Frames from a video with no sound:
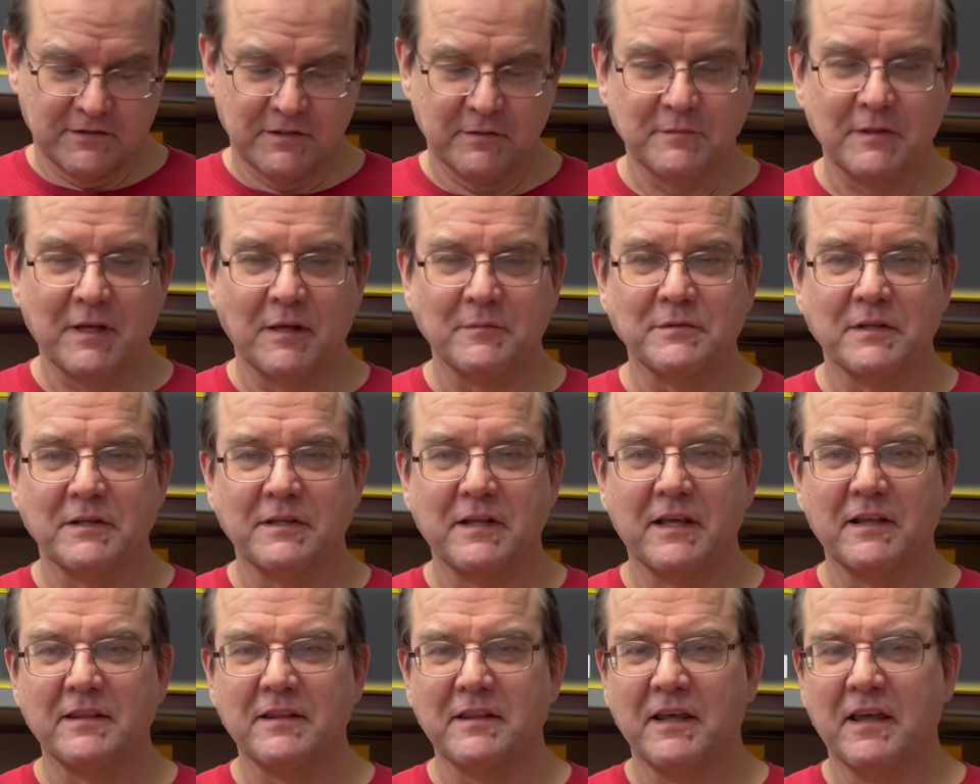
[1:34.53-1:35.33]
sometimes
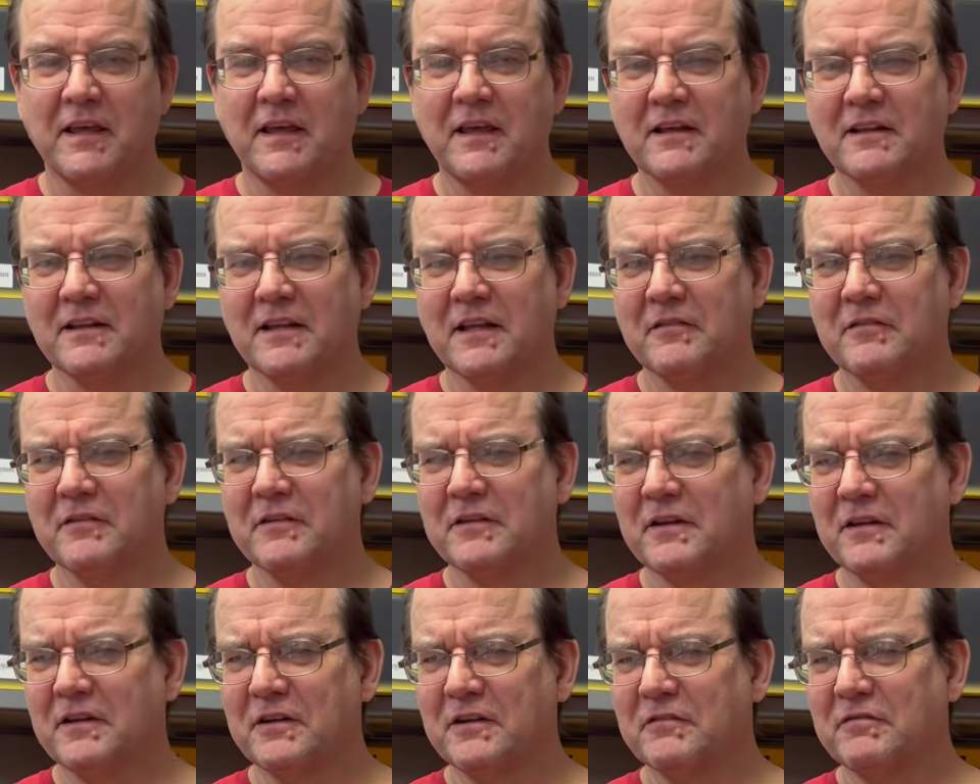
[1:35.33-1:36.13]
I take the
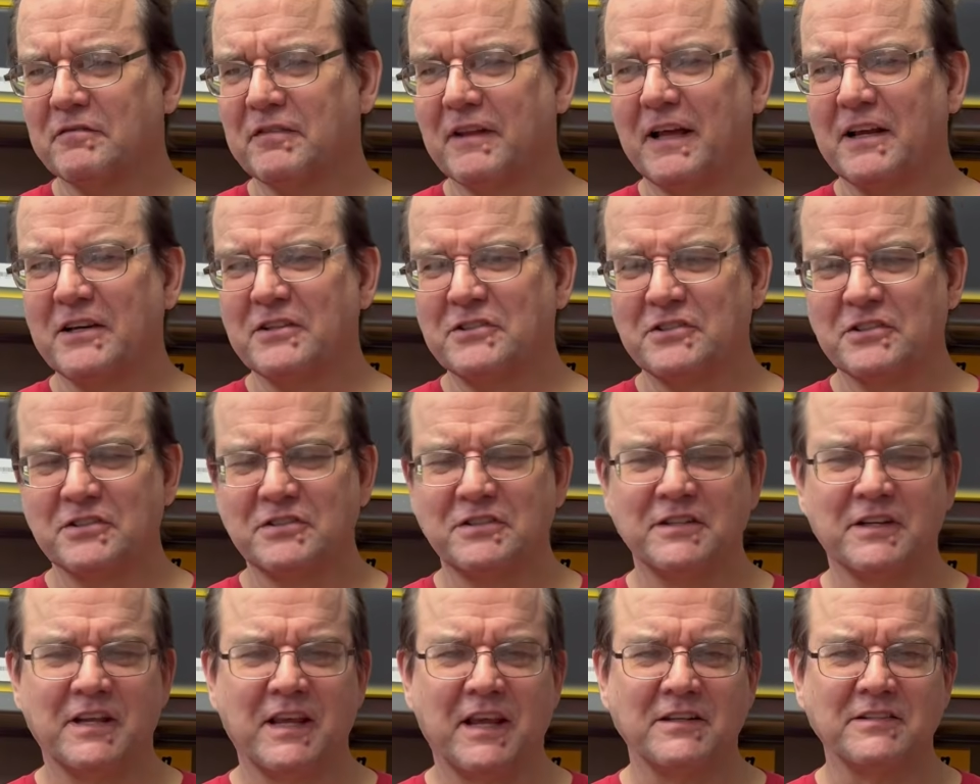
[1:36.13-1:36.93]
A11, the little flash,
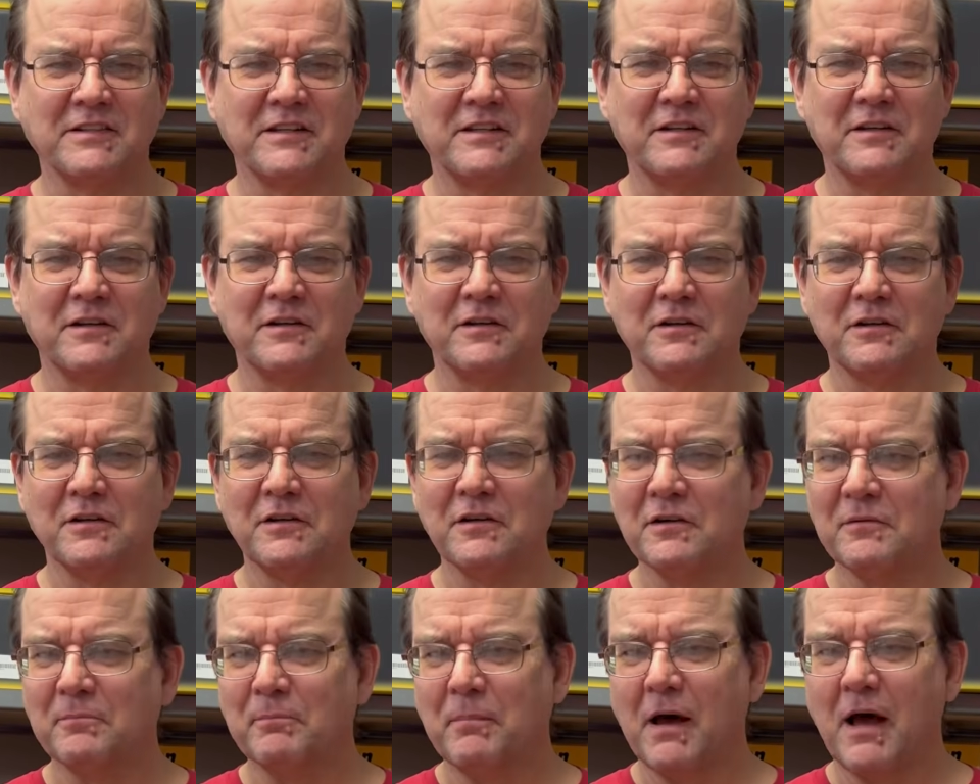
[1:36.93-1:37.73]
just in case I need a
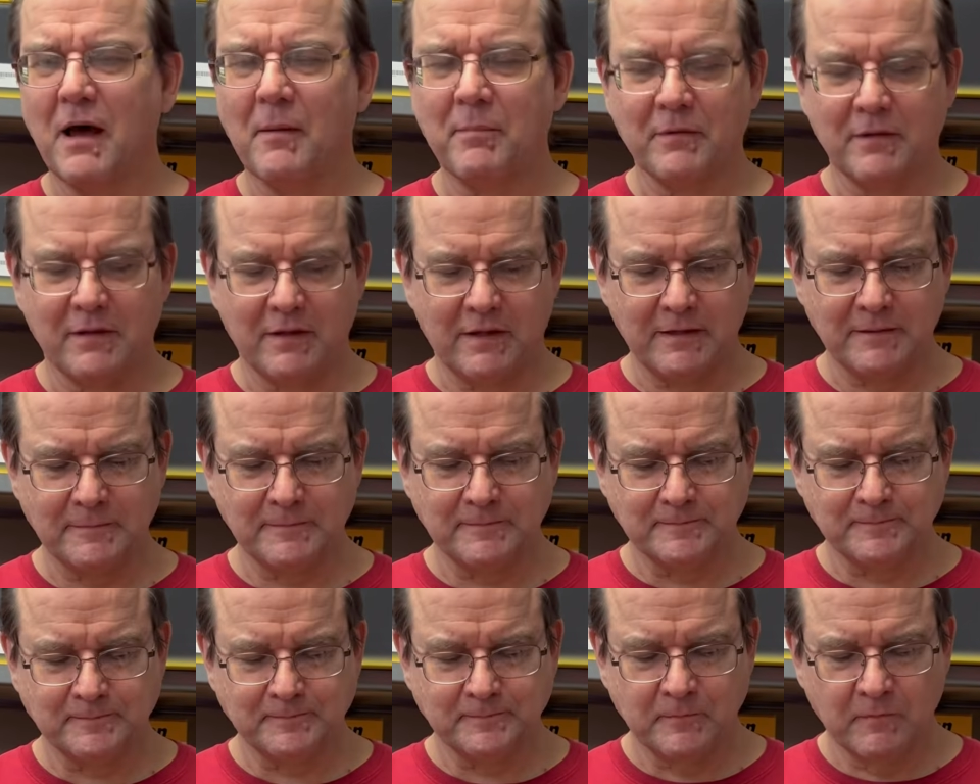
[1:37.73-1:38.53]
little pop of light.
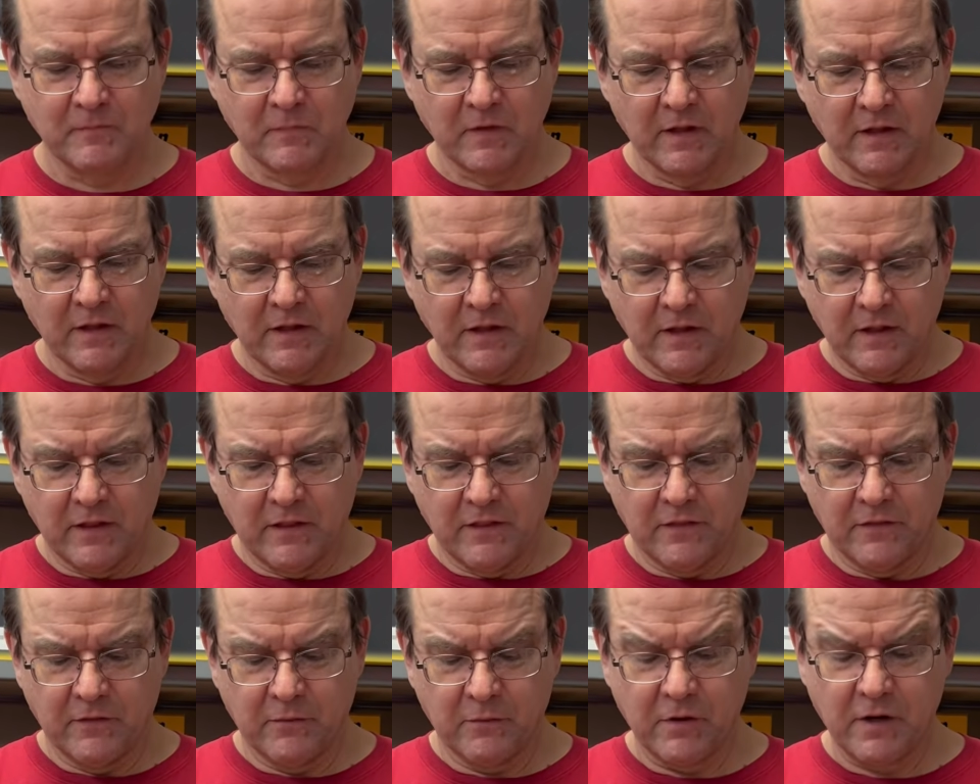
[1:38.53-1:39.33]

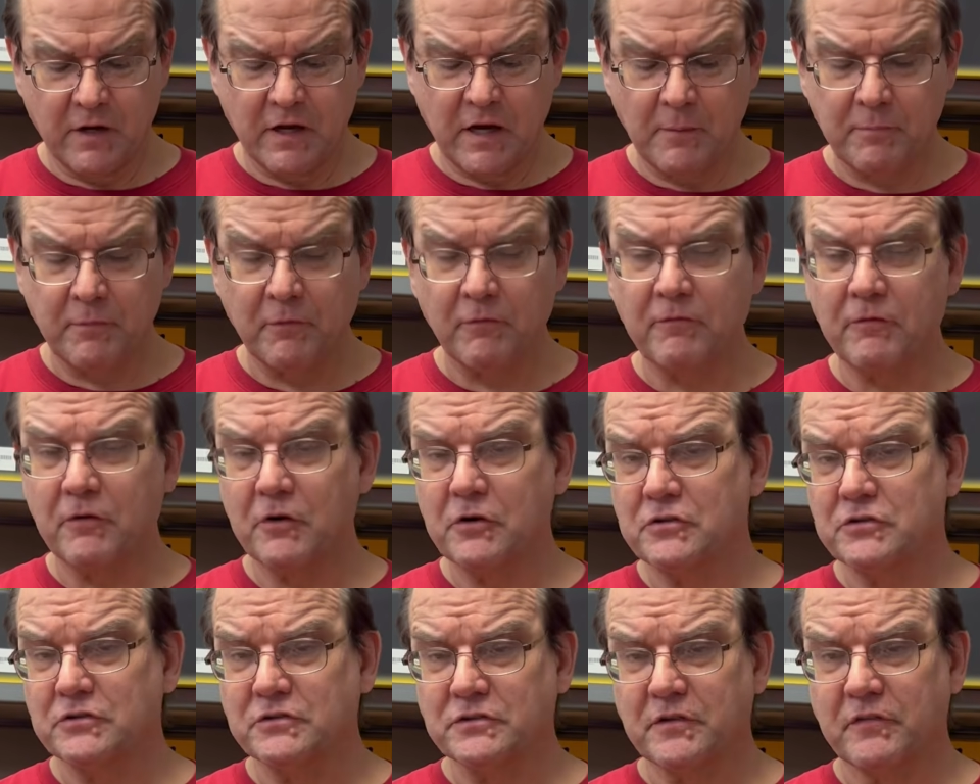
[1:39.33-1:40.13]
There were a couple
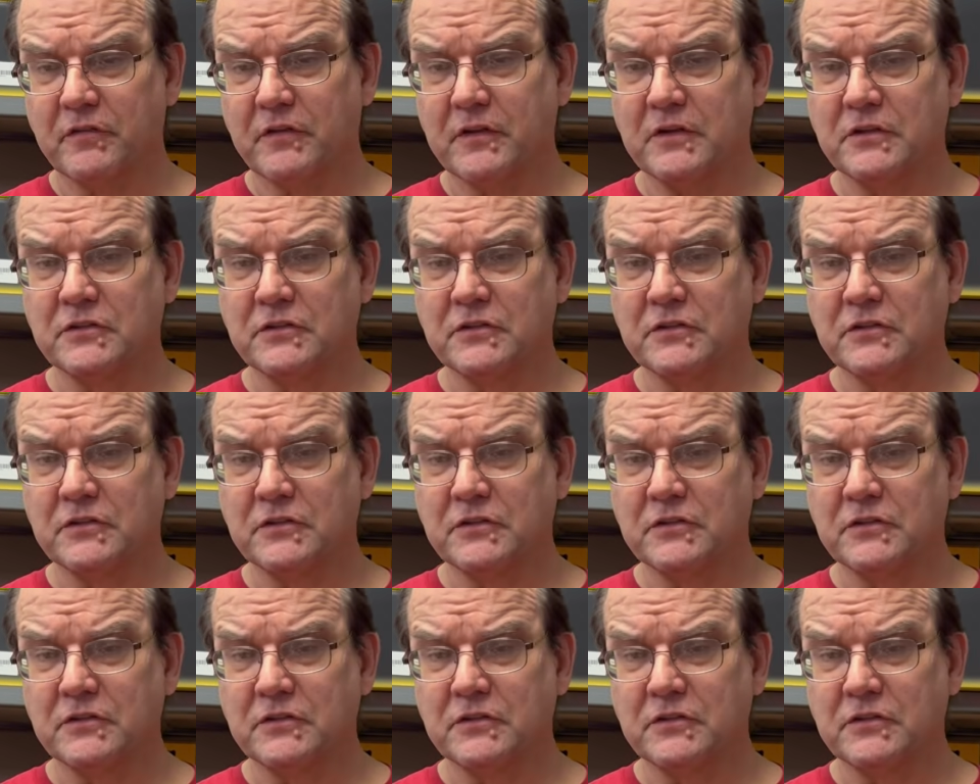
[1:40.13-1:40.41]
versions of